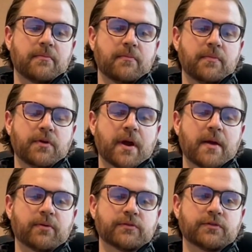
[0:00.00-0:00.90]
you're
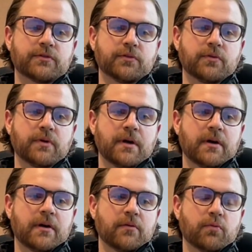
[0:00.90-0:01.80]
able to
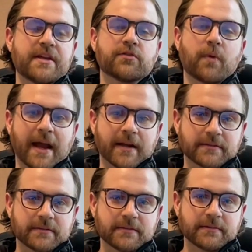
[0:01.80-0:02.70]

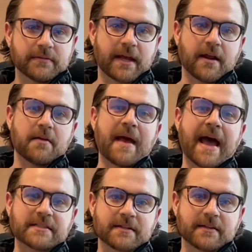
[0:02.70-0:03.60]
redirect and unmask